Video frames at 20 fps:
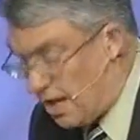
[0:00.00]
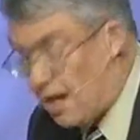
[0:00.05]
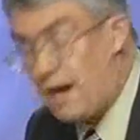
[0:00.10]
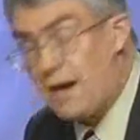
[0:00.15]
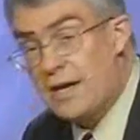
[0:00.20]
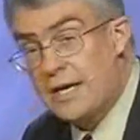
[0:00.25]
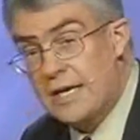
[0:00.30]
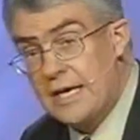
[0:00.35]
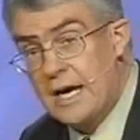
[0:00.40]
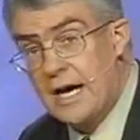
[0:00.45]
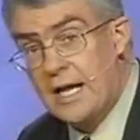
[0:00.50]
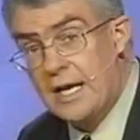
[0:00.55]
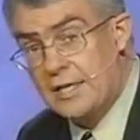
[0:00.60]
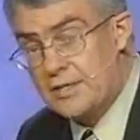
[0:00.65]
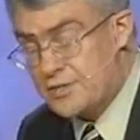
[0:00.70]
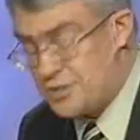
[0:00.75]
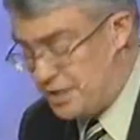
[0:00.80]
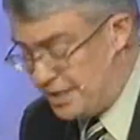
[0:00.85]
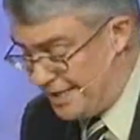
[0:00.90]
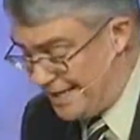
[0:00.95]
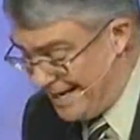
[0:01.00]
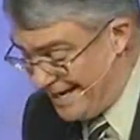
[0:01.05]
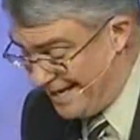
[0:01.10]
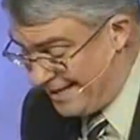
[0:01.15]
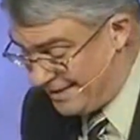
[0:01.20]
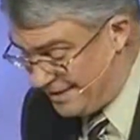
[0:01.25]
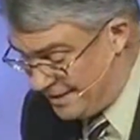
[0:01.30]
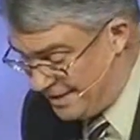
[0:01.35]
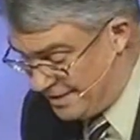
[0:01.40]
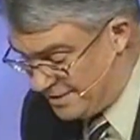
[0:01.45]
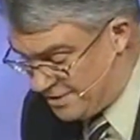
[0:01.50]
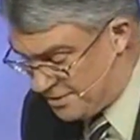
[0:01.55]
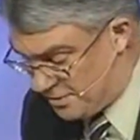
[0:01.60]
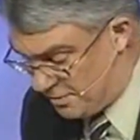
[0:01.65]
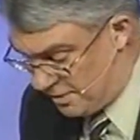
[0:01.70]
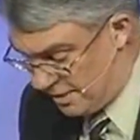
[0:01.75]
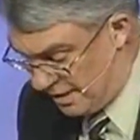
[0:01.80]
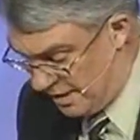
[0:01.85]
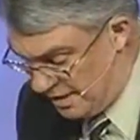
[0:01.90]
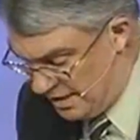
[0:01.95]
archaeology, and
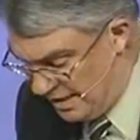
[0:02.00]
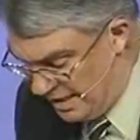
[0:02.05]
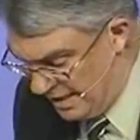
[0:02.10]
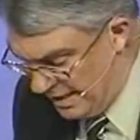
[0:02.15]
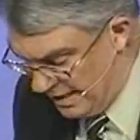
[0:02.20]
history